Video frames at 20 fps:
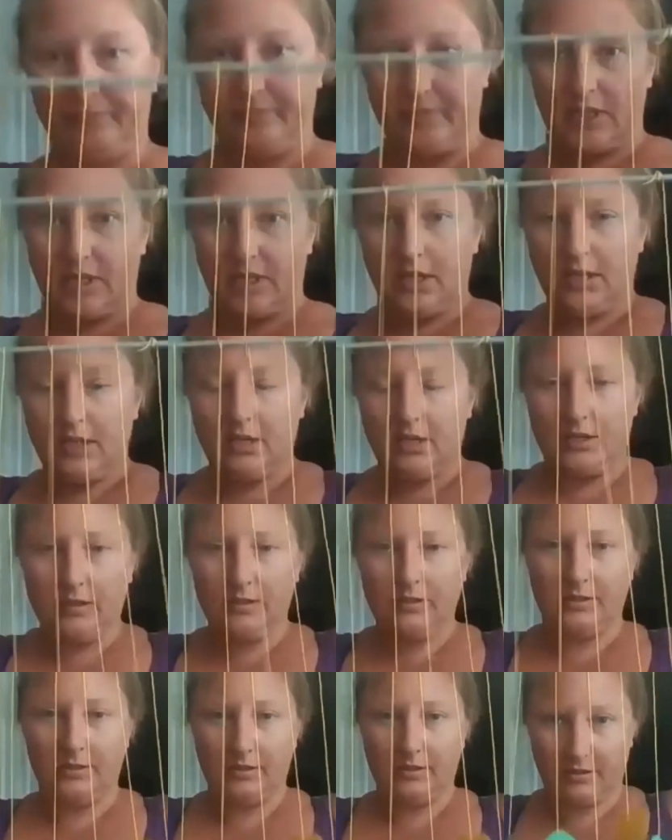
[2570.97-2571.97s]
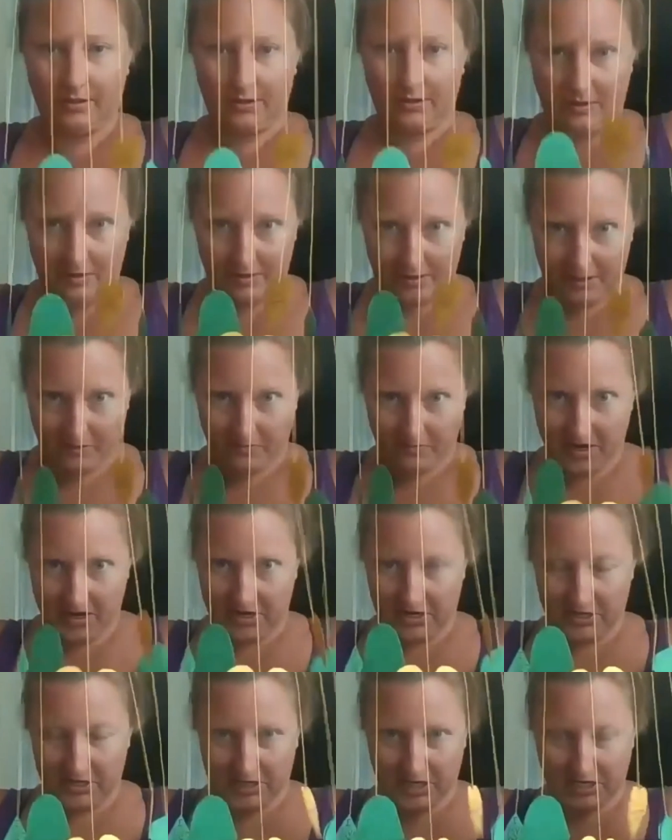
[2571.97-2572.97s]
is, see if I can
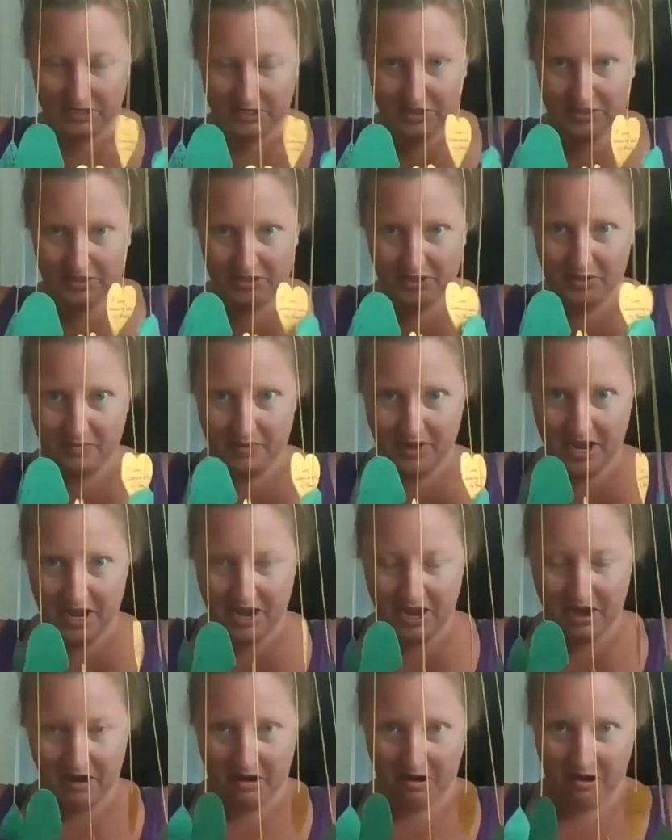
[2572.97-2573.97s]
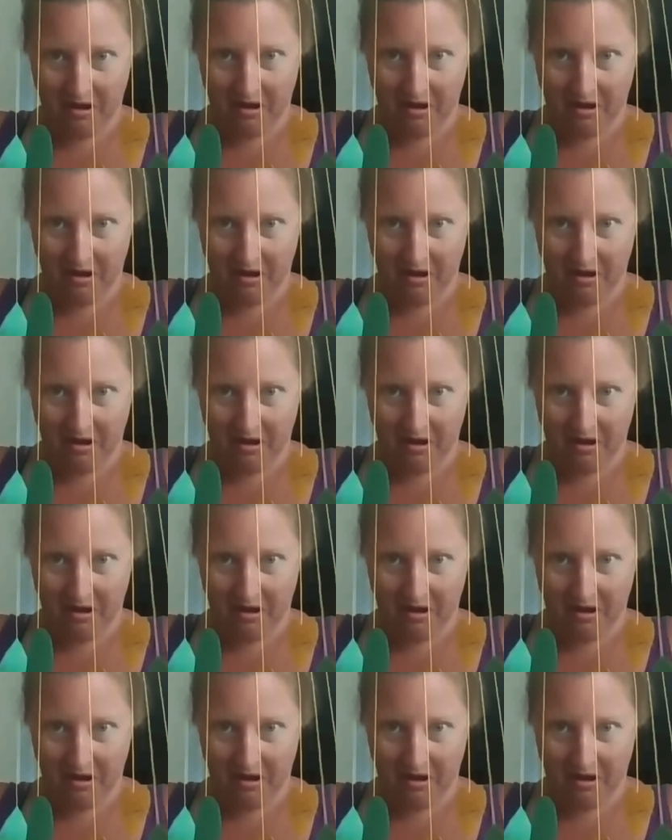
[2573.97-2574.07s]
attach this to my hair.